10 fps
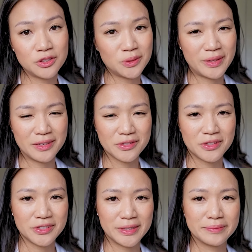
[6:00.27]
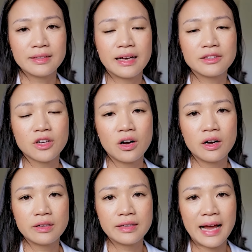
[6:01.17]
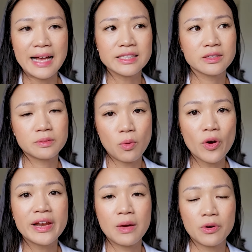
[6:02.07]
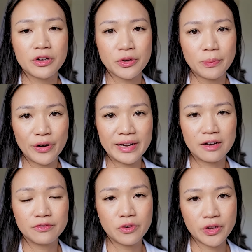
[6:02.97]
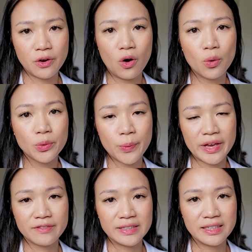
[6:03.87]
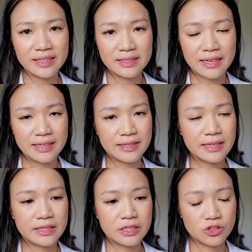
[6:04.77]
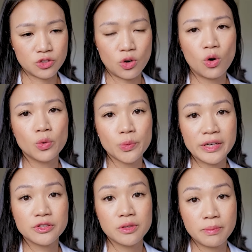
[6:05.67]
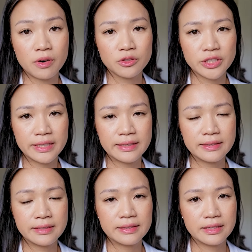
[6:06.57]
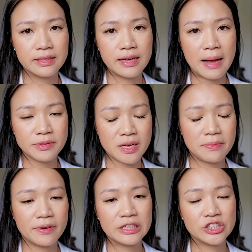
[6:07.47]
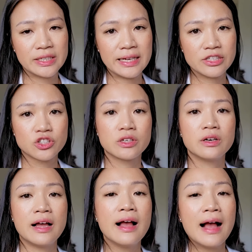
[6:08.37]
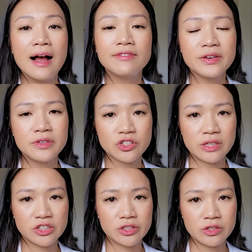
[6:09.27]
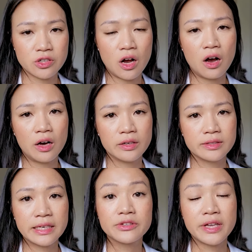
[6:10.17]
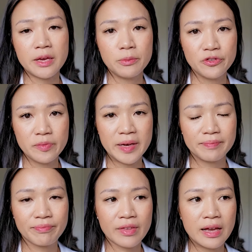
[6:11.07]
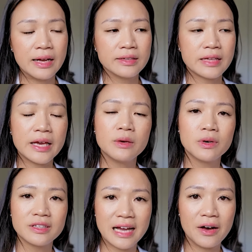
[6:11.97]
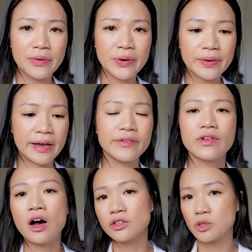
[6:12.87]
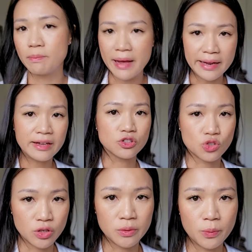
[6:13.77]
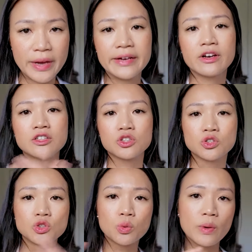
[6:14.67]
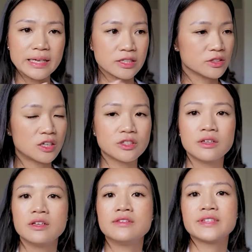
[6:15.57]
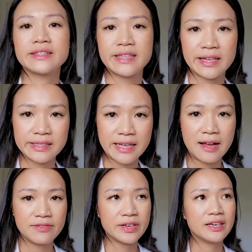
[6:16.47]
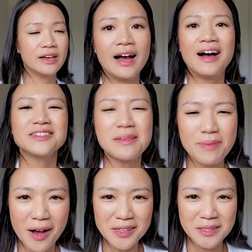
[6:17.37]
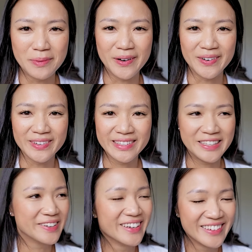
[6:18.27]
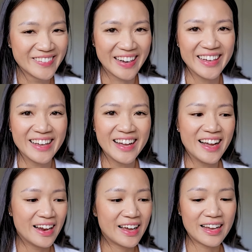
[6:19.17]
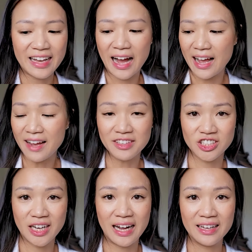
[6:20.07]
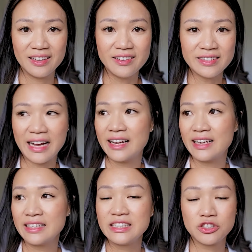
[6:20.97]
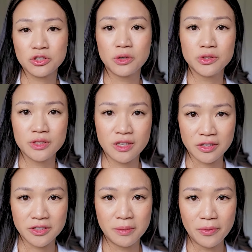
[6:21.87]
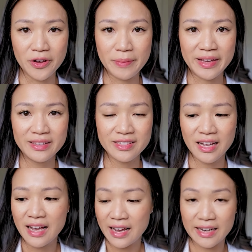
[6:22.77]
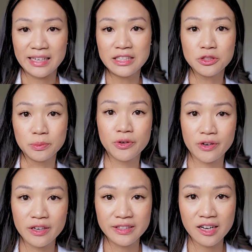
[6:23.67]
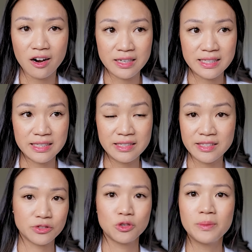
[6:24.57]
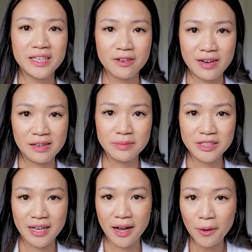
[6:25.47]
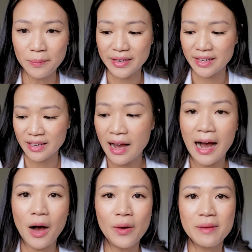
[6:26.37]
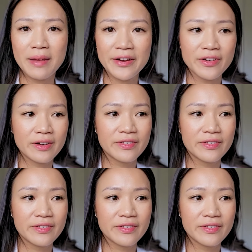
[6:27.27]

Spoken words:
do it without surgery. Now, the last point I wanted to point out for the old way of healing diastasis, or the old way to approaching the ab separation, is the heavy restrictions on day-to-day movement. They will tell you, okay, not to bend a certain way, not to twist, not to lift things heavy. How's that possible? Right? Like, I have a child that needs to go to a doctor appointment and I need to put her in the car seat. There's nobody around me to help me. How am I